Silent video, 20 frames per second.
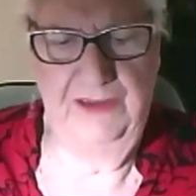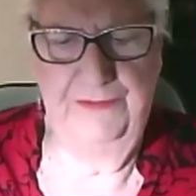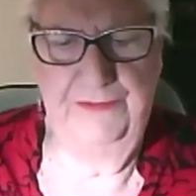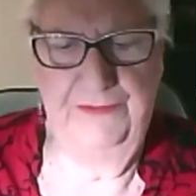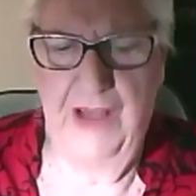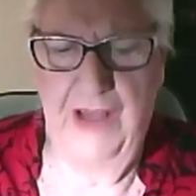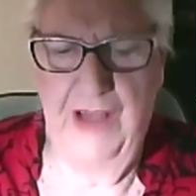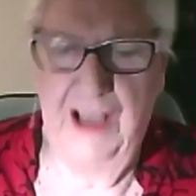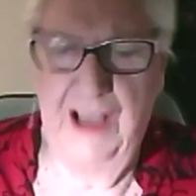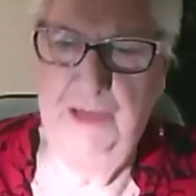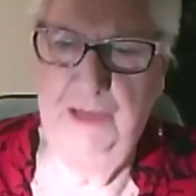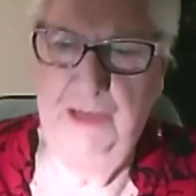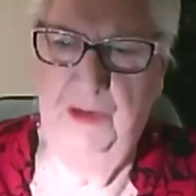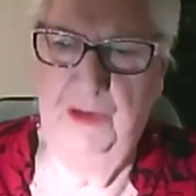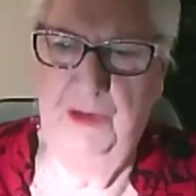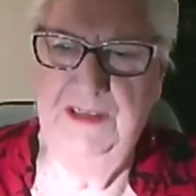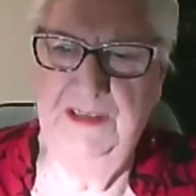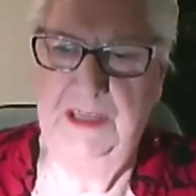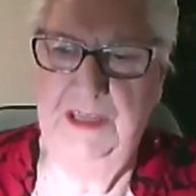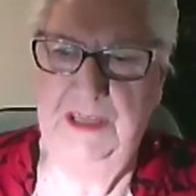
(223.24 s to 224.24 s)
find was
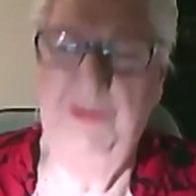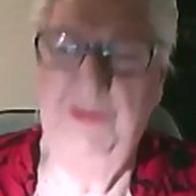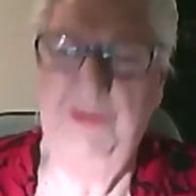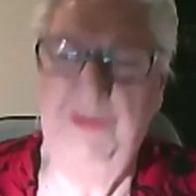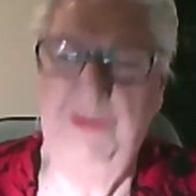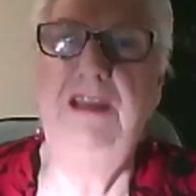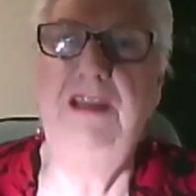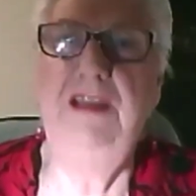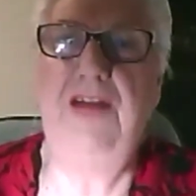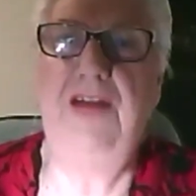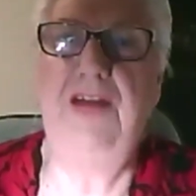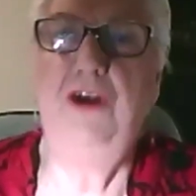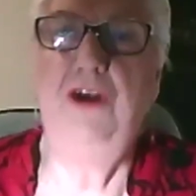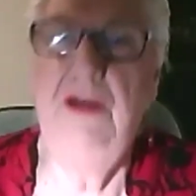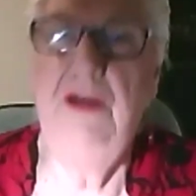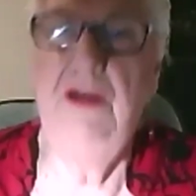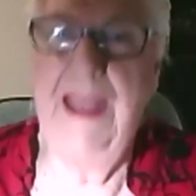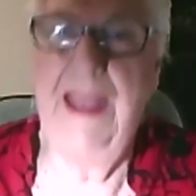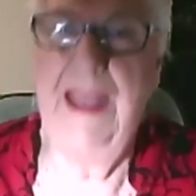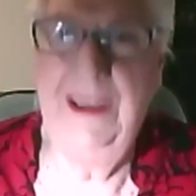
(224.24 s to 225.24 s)
there was another
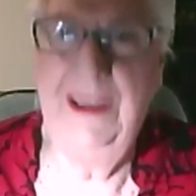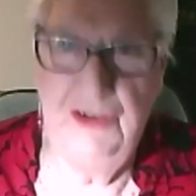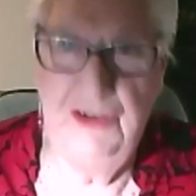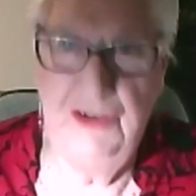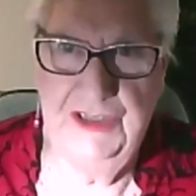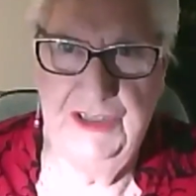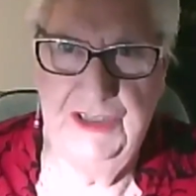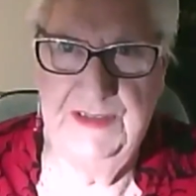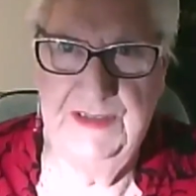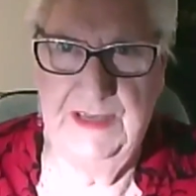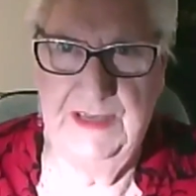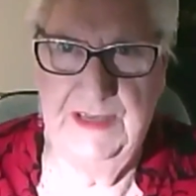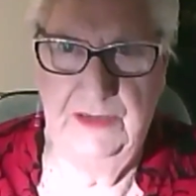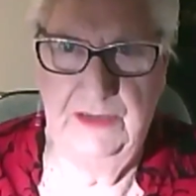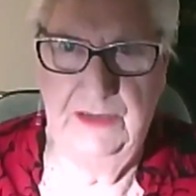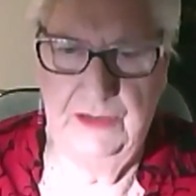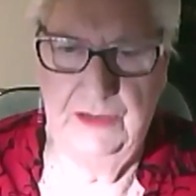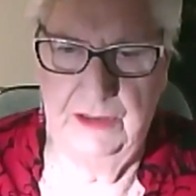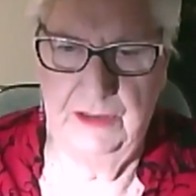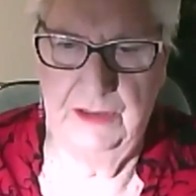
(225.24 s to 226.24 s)
energy
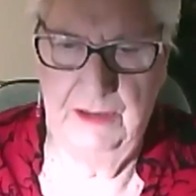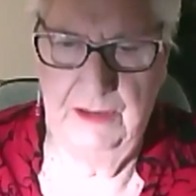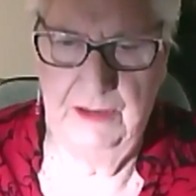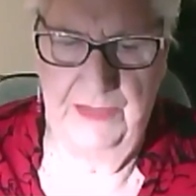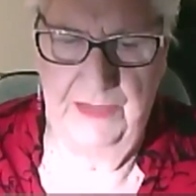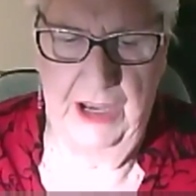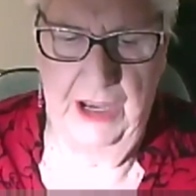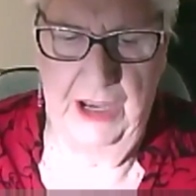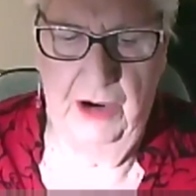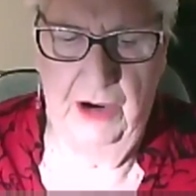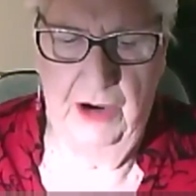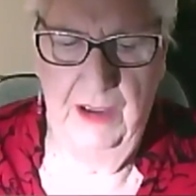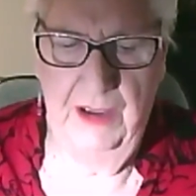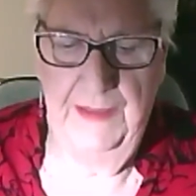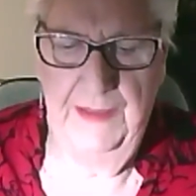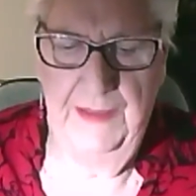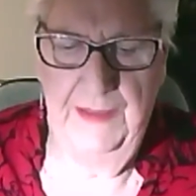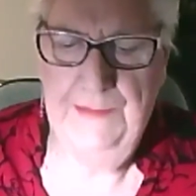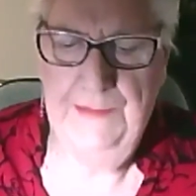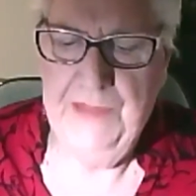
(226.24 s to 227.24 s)
center there.
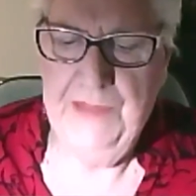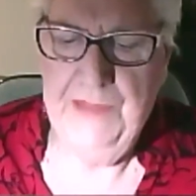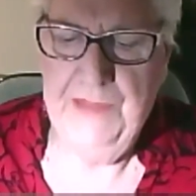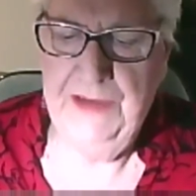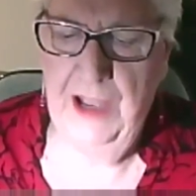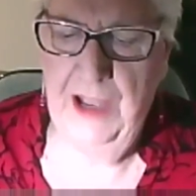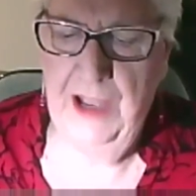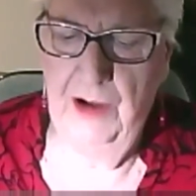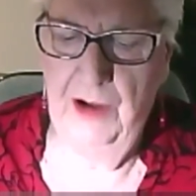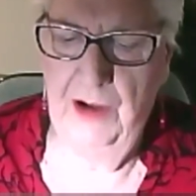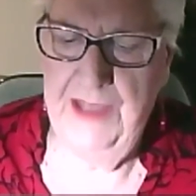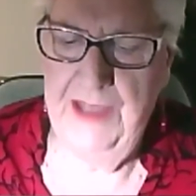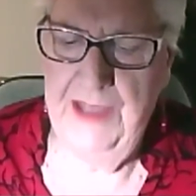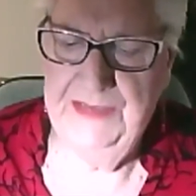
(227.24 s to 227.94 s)
Now, at the